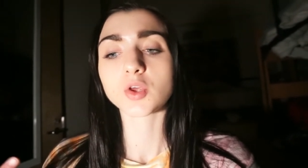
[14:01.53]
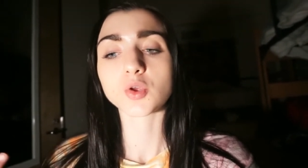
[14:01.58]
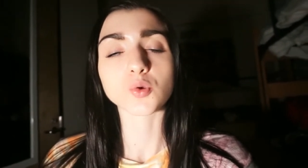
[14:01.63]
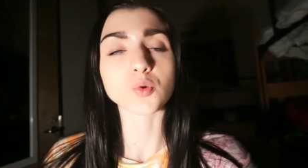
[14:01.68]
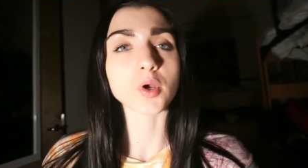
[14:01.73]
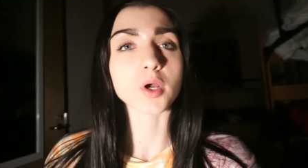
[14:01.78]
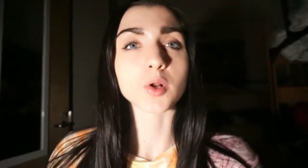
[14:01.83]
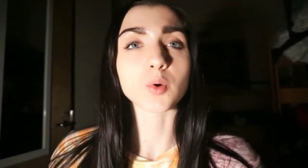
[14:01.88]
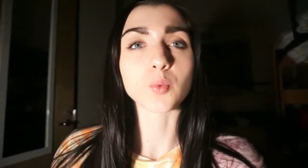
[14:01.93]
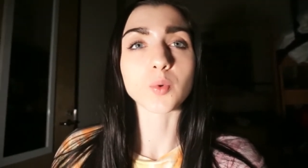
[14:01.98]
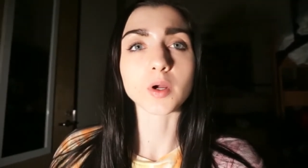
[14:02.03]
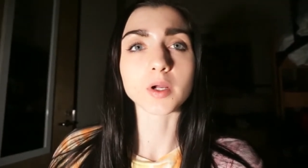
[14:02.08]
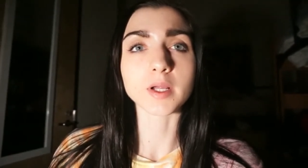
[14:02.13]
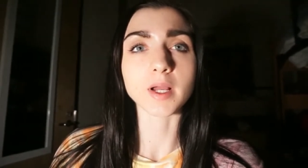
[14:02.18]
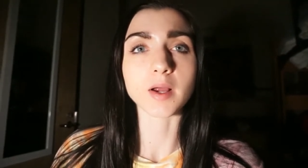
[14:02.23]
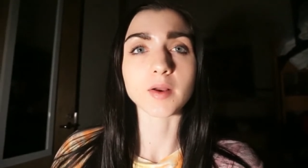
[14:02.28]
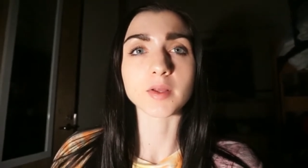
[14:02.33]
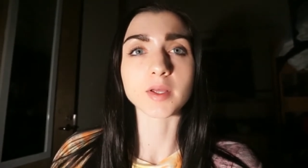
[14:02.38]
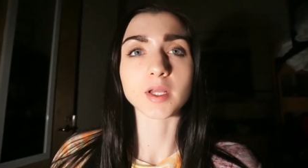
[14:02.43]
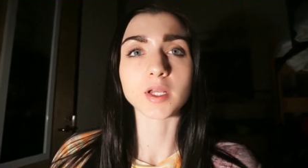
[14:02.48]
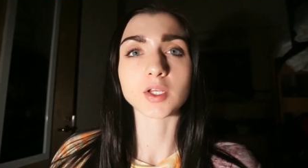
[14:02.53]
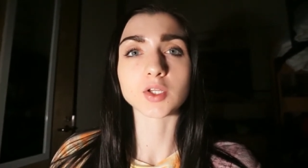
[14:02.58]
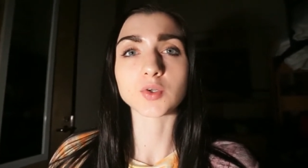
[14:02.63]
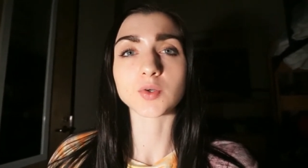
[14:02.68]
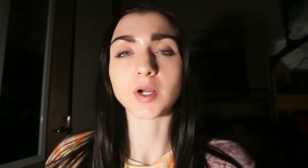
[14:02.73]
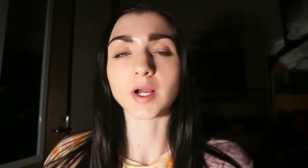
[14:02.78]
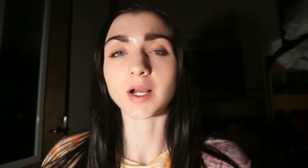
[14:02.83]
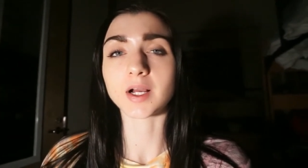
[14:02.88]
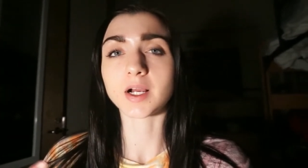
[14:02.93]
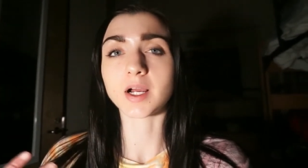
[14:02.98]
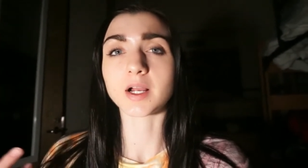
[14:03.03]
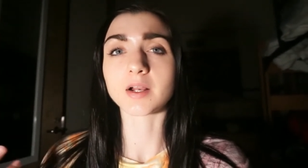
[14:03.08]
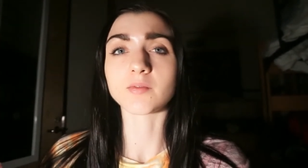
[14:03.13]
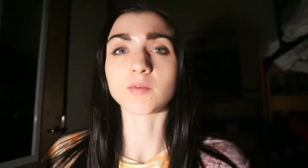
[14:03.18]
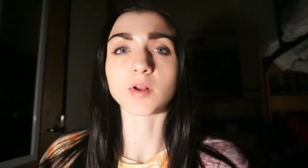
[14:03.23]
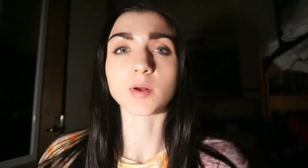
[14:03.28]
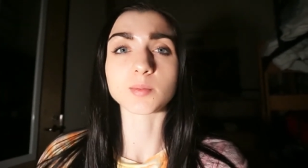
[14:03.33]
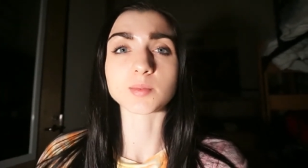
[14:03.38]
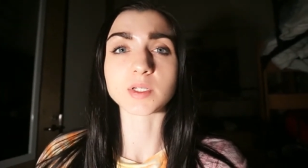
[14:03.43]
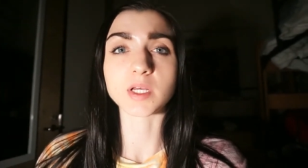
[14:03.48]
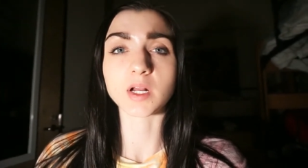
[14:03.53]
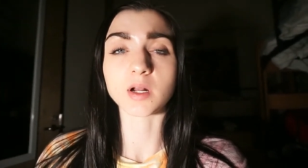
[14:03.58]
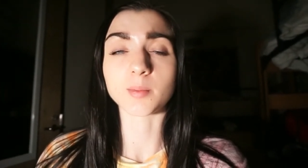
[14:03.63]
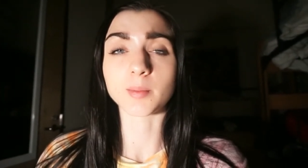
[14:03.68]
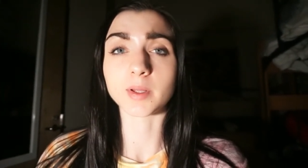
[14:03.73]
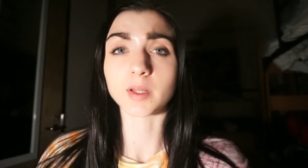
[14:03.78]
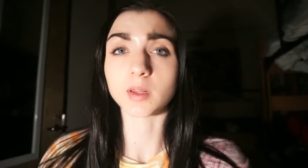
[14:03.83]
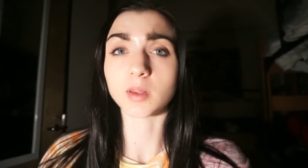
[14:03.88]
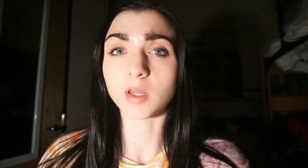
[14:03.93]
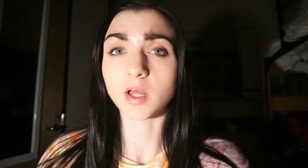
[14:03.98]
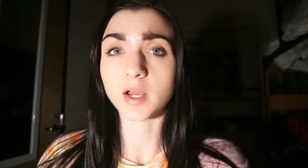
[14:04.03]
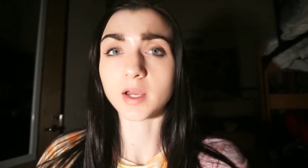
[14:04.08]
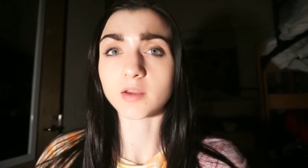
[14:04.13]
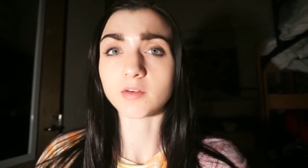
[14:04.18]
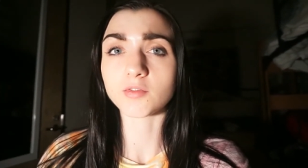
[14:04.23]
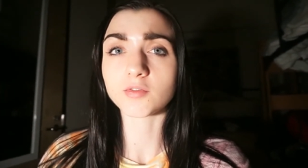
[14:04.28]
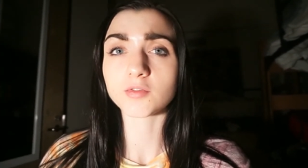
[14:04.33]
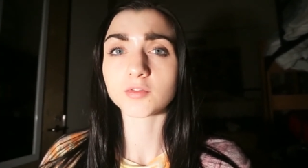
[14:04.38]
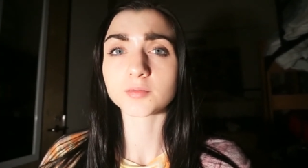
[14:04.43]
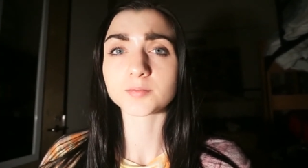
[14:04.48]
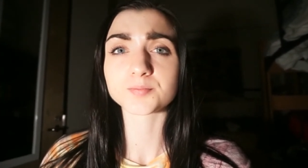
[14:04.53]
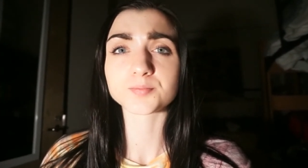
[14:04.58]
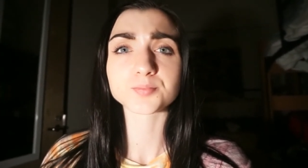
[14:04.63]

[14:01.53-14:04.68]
You got a workout in, you got kind of an update on my life,